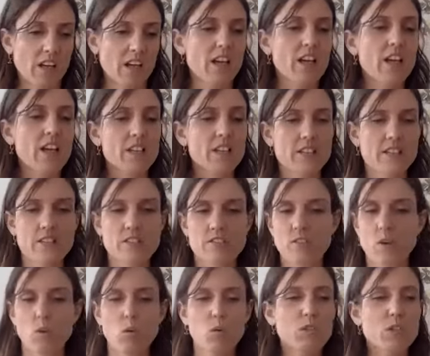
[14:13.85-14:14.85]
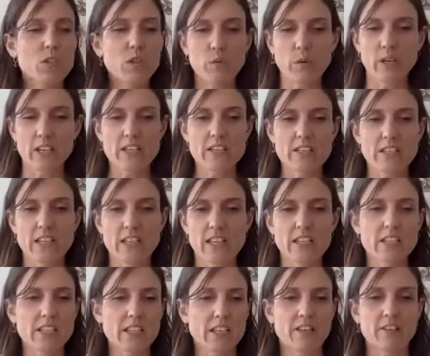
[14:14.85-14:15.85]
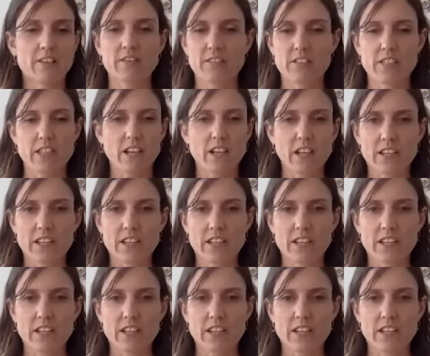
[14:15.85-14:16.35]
it's all too easy to suddenly